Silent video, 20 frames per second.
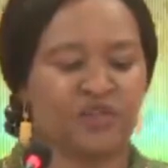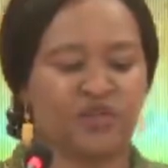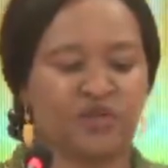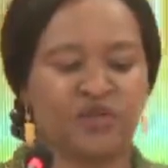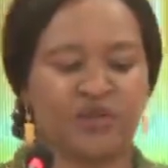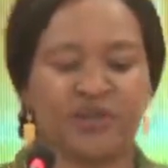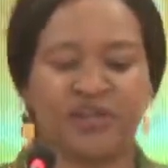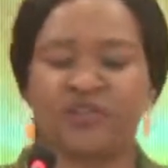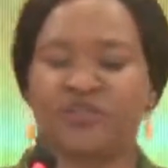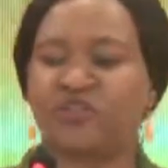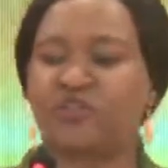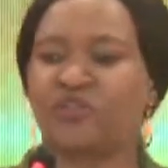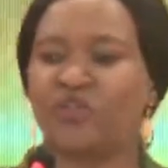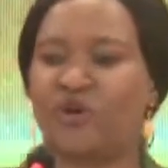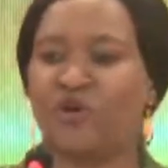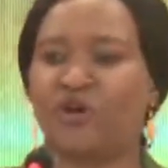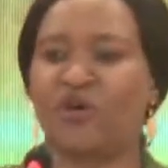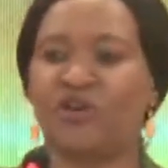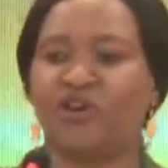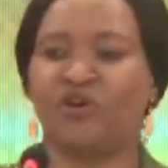to
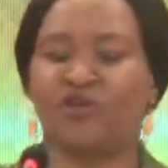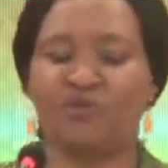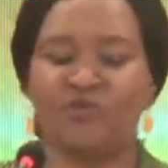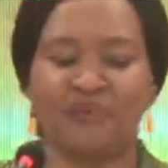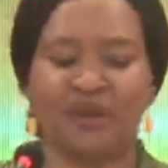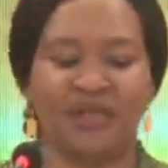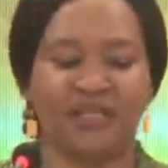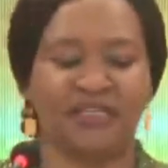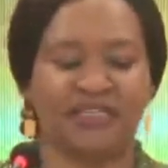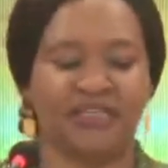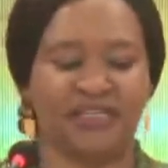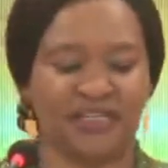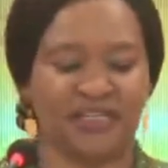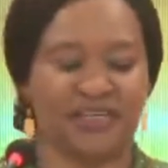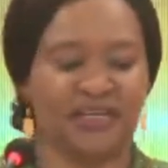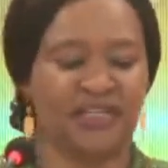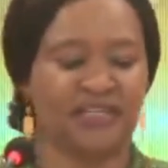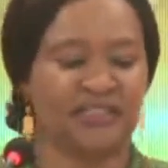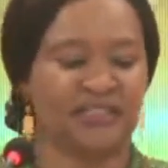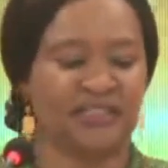restore human
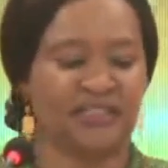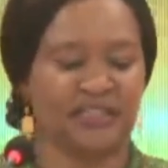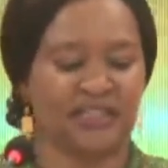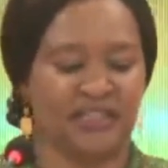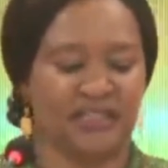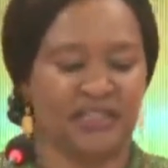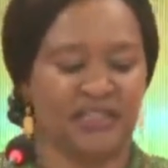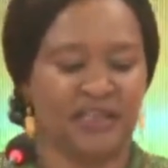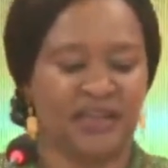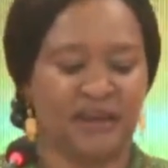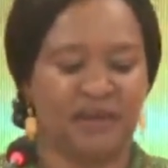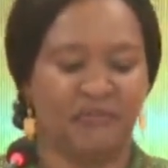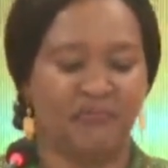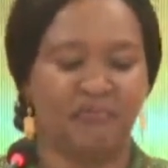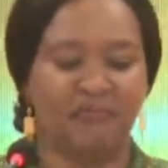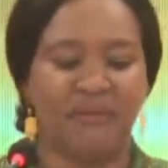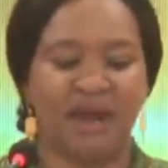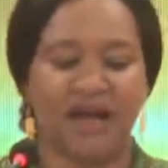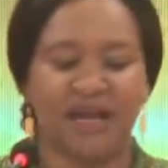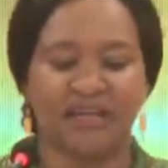dignity,
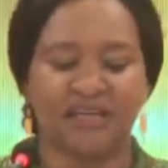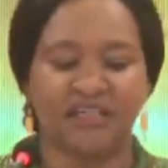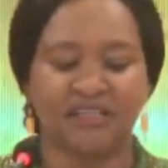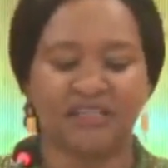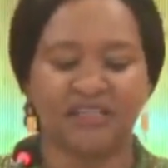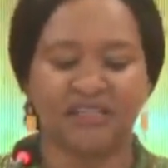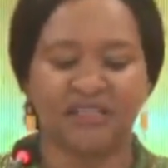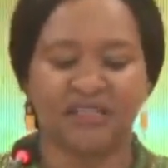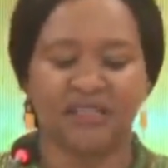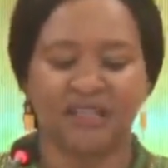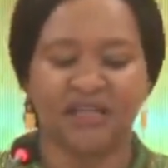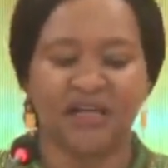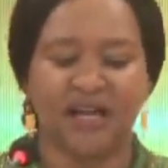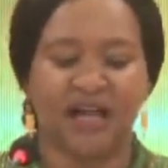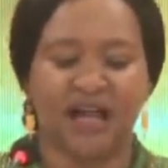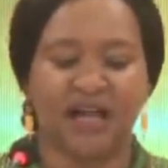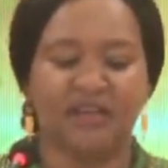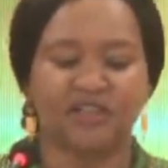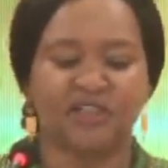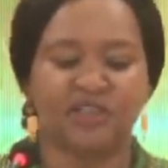mind,
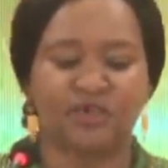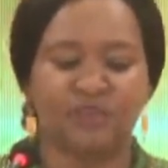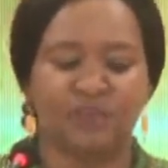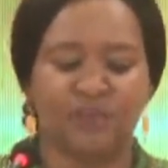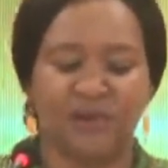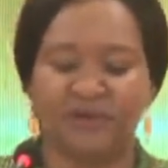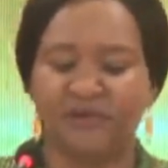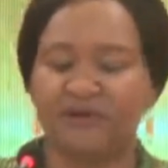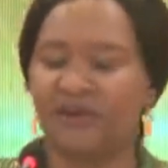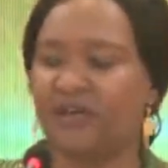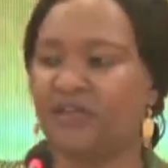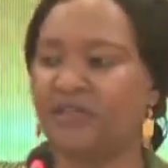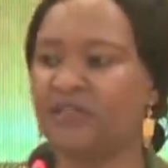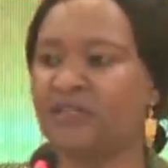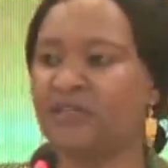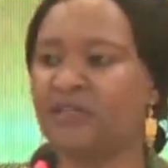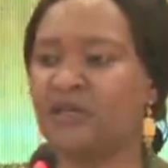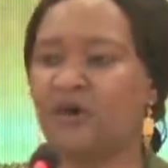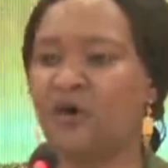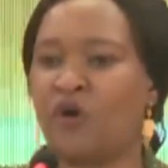and
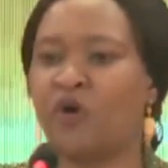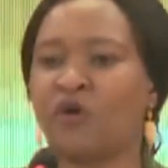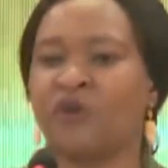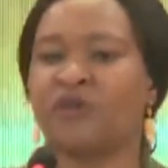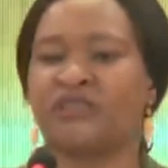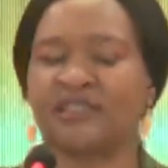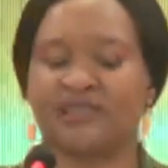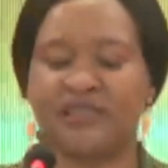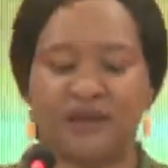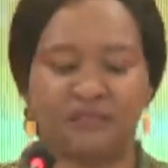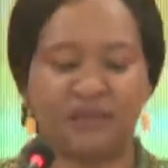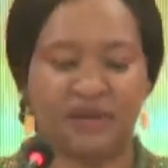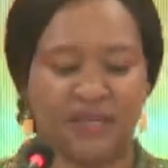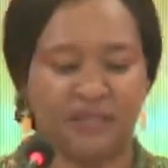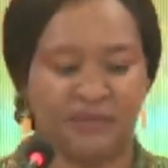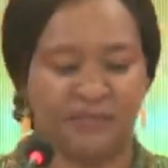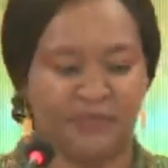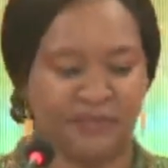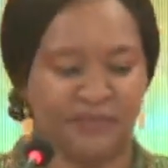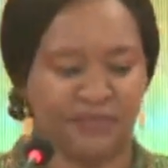spirit
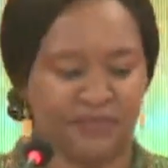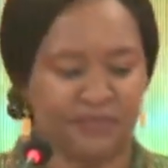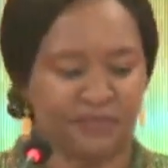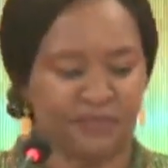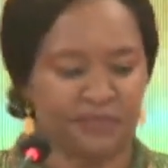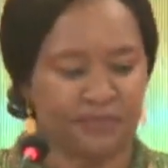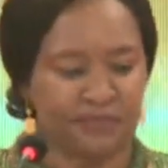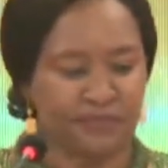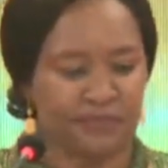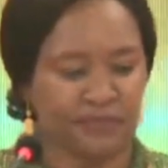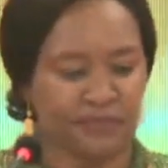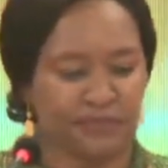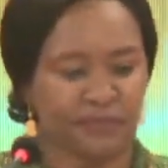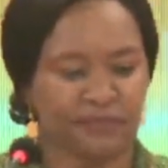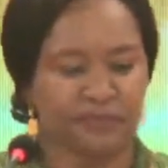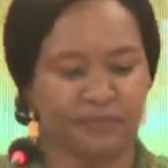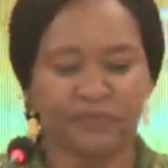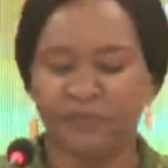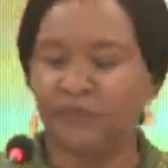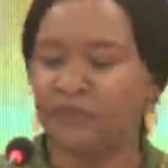wholesomely.
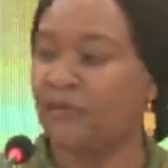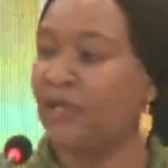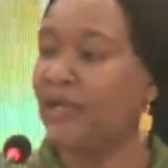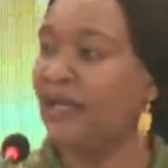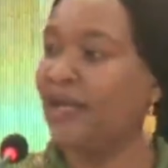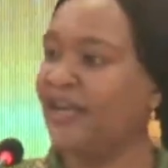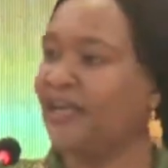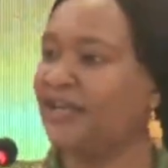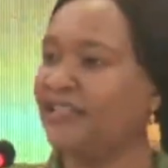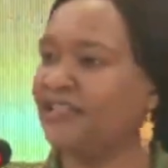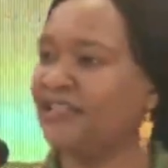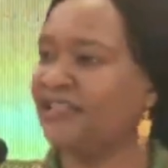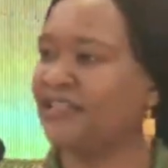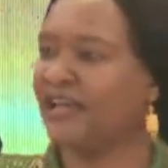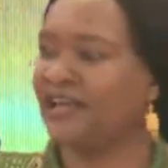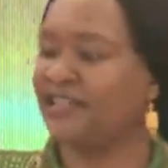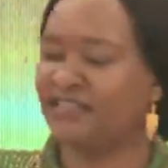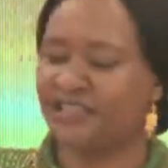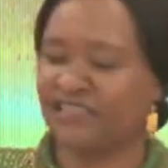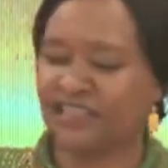Ladies
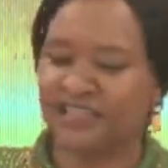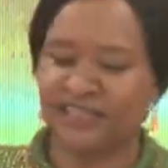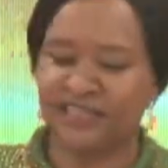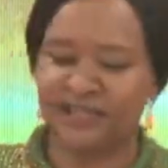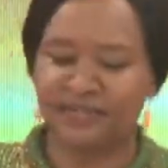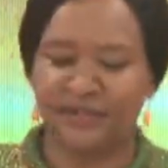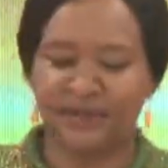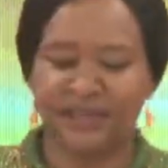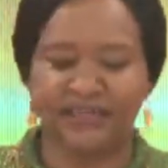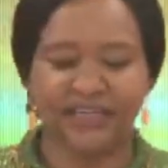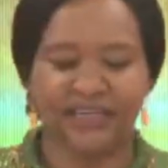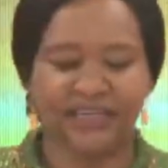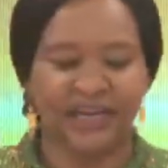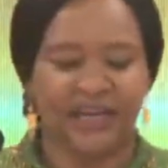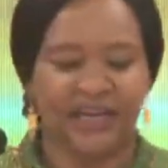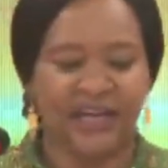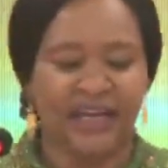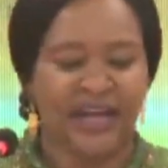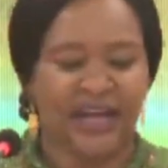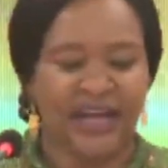and gentlemen,
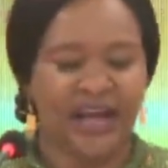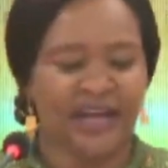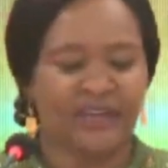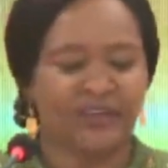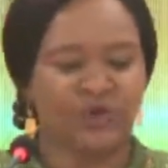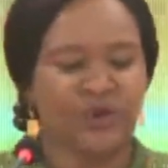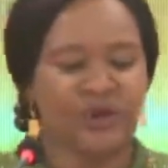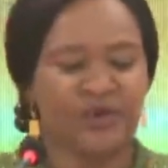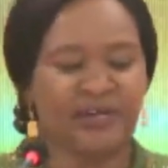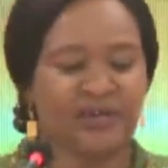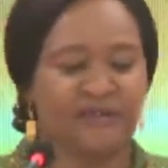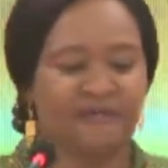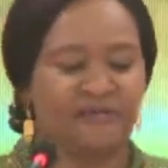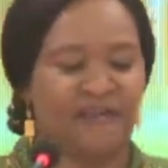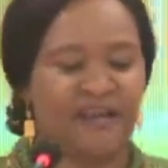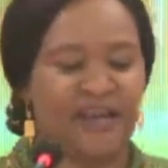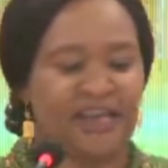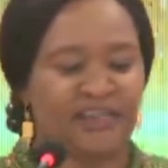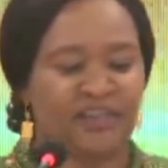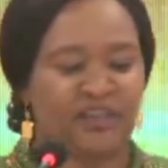as we
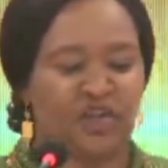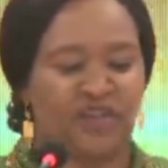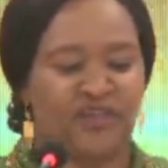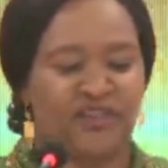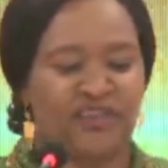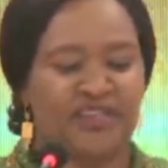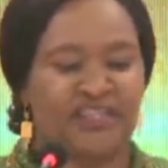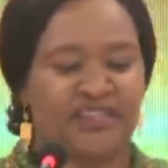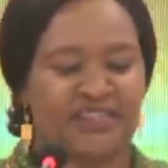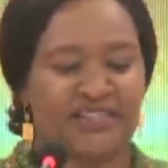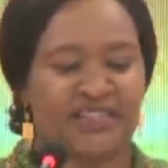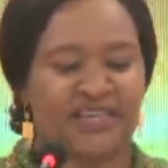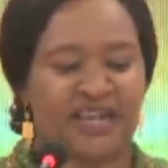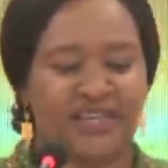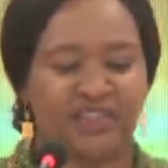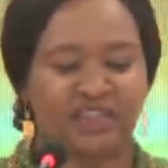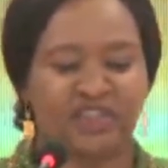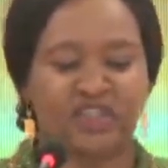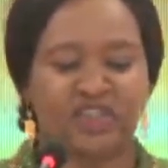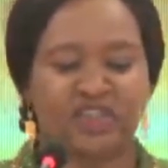reflect on the
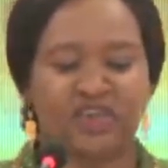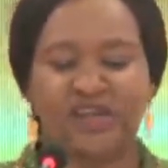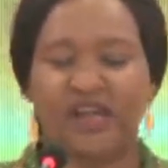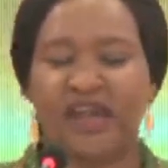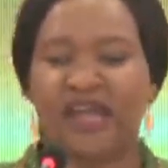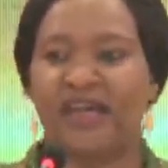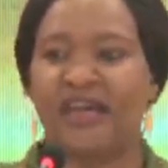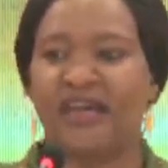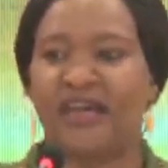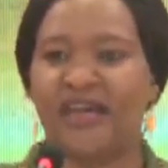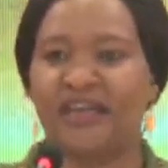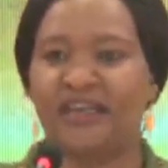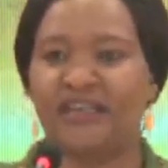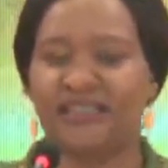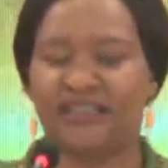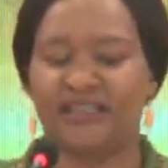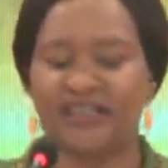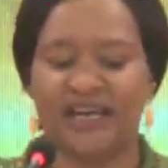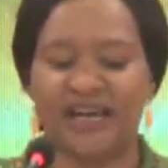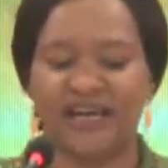discussion and
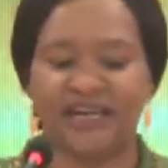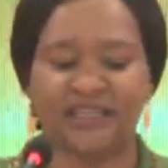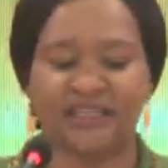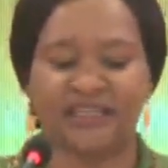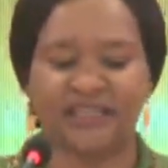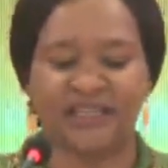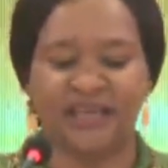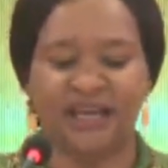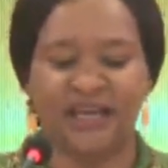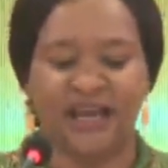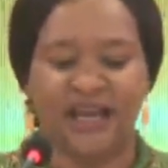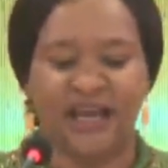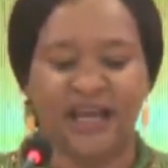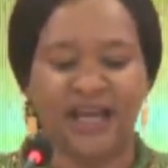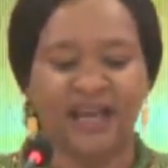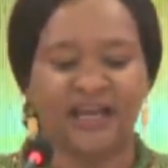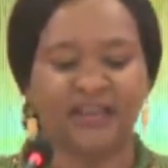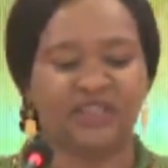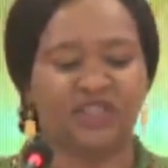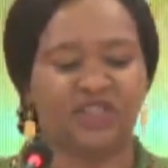ideas
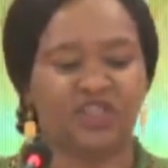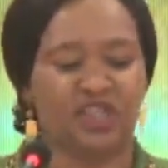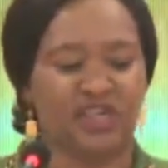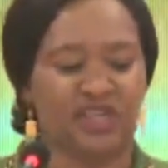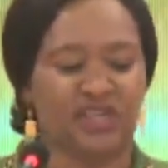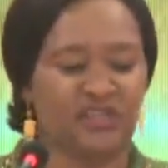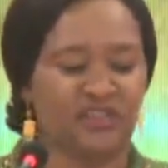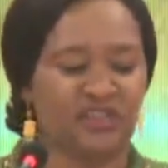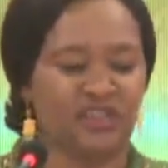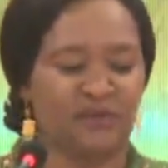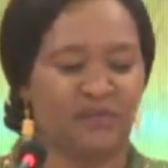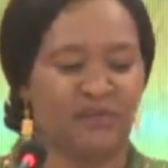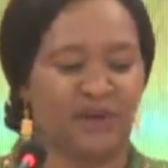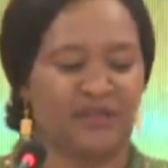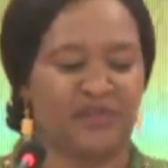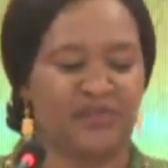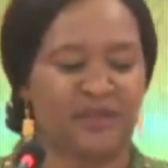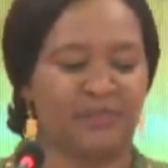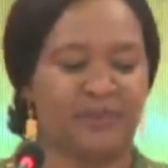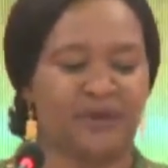exchanged
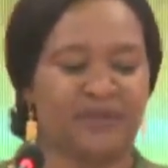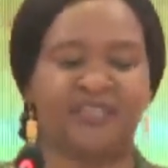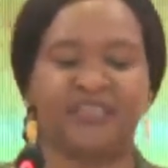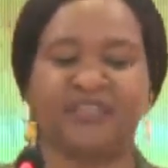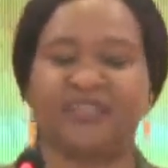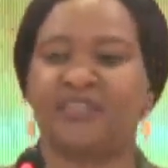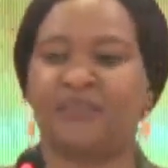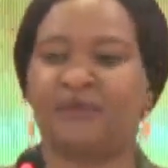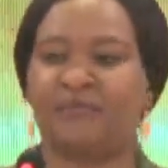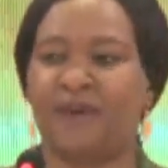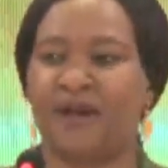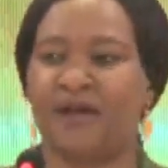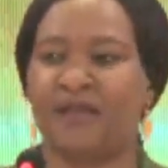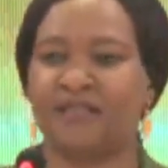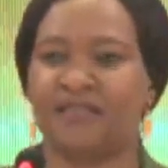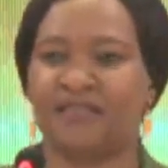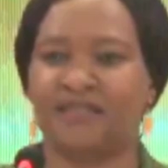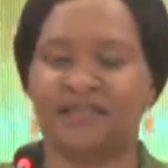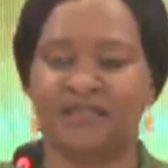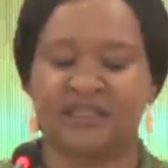by the participants